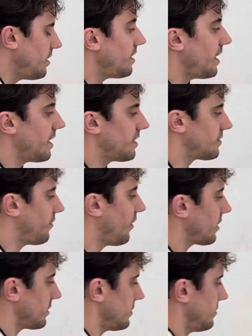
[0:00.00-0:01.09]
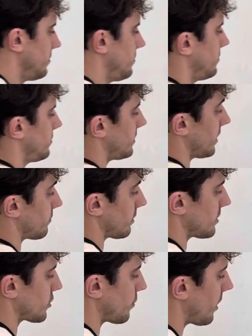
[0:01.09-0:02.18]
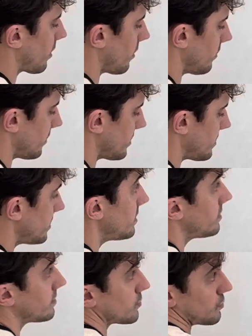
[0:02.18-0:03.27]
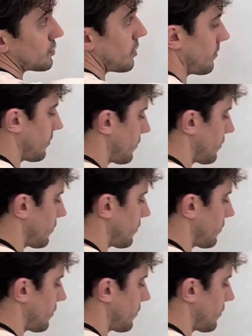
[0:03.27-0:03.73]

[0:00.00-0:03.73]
And finally, to get rid of the square on the c, because we're solving